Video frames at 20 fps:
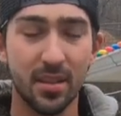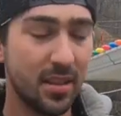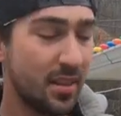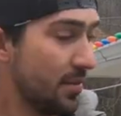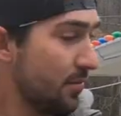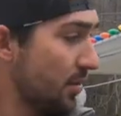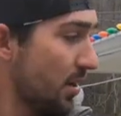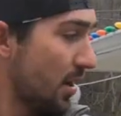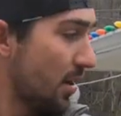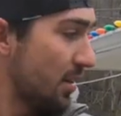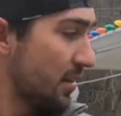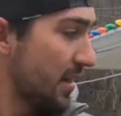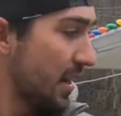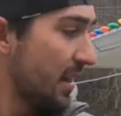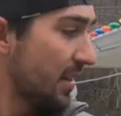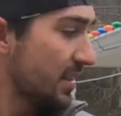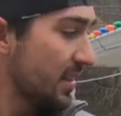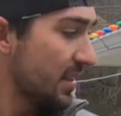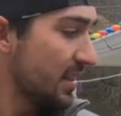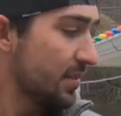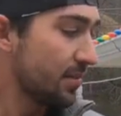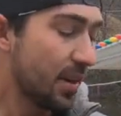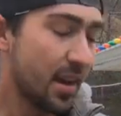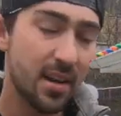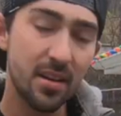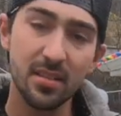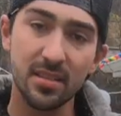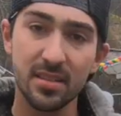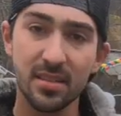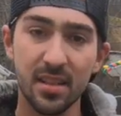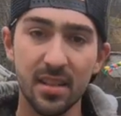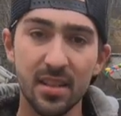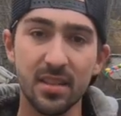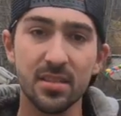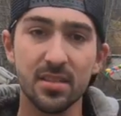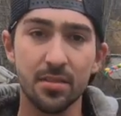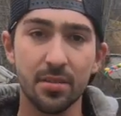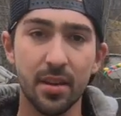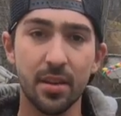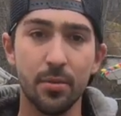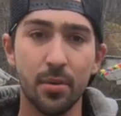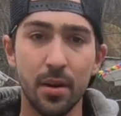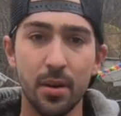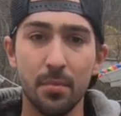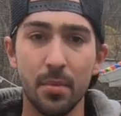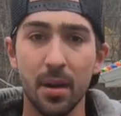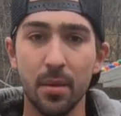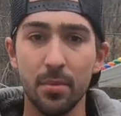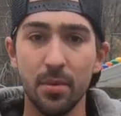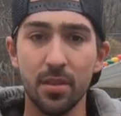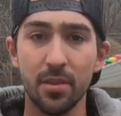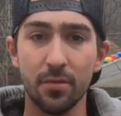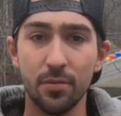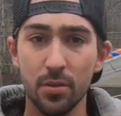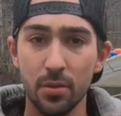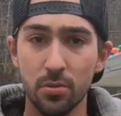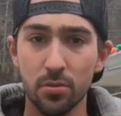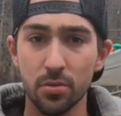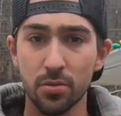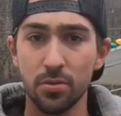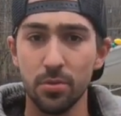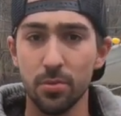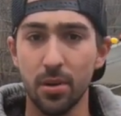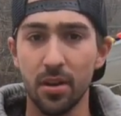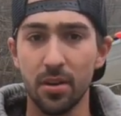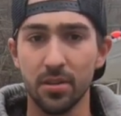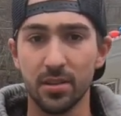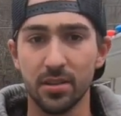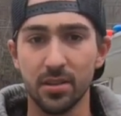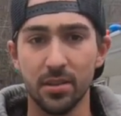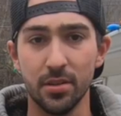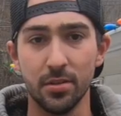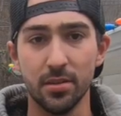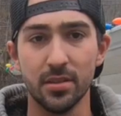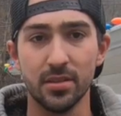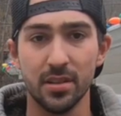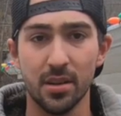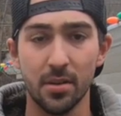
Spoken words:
give y'all an idea of how it's done, so that way maybe in the future you all can do it.